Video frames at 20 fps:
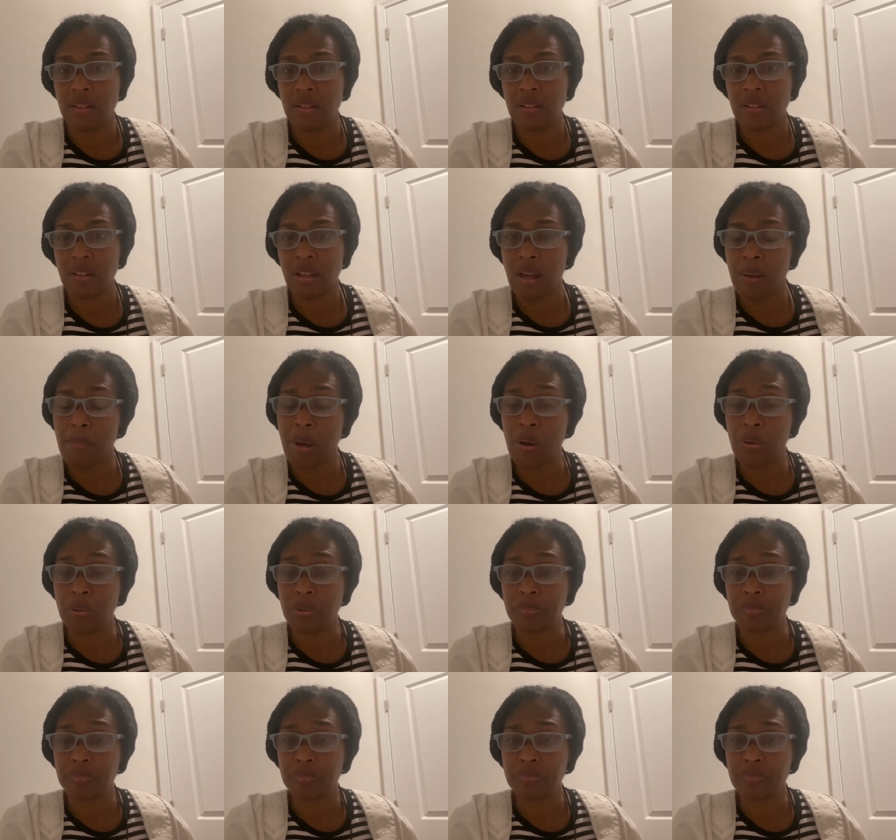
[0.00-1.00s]
Come on.
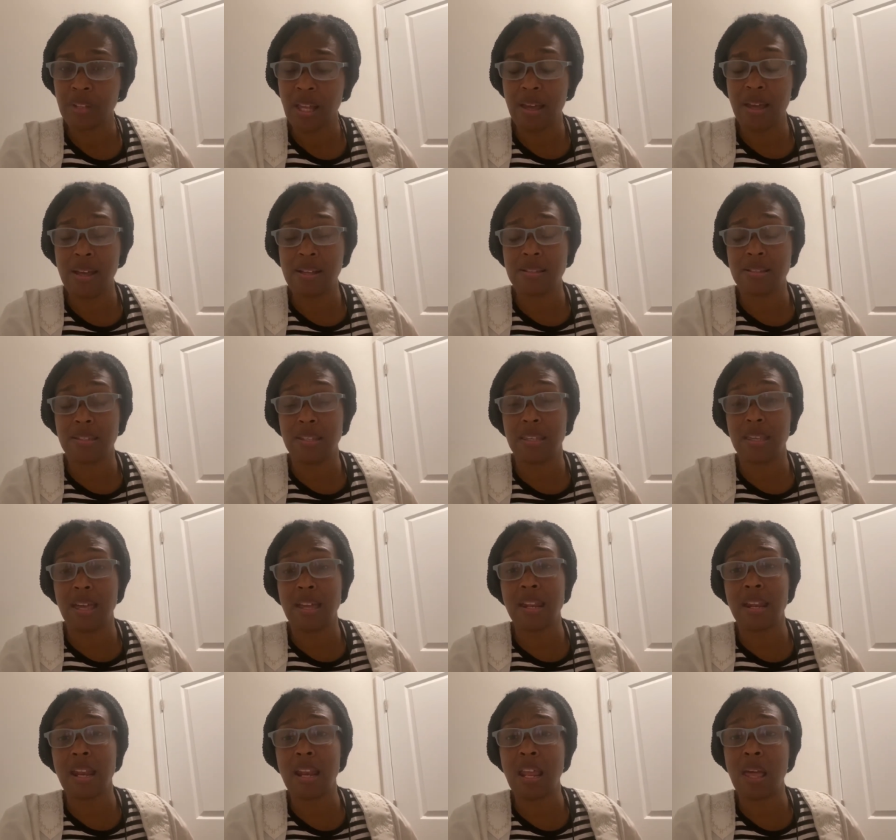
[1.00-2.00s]

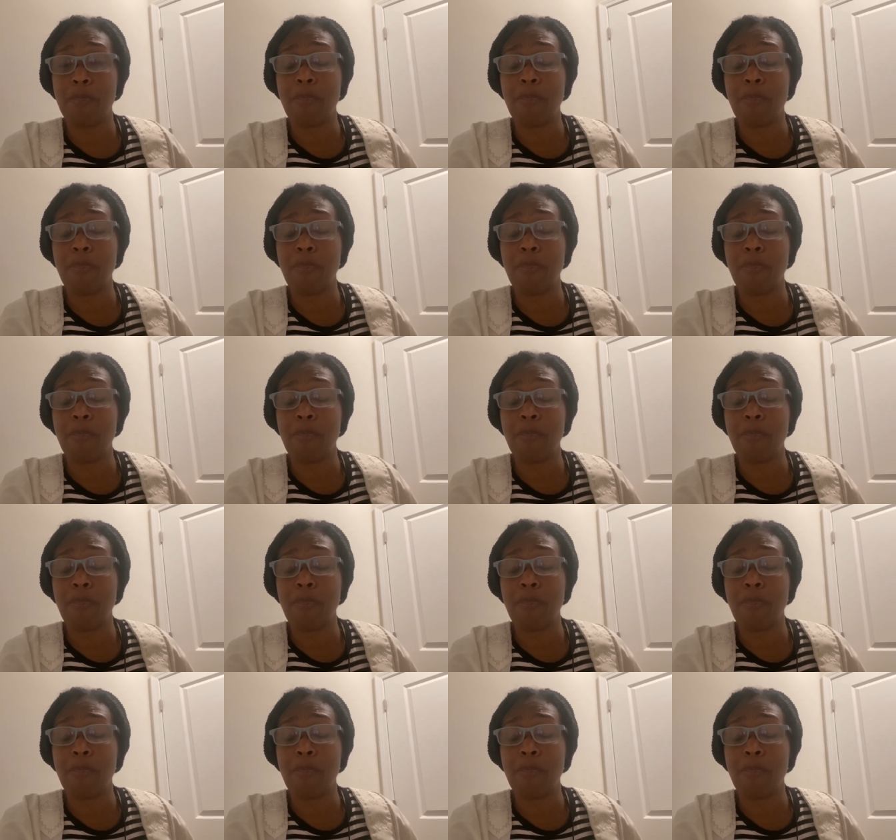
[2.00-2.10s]
Hallelujah,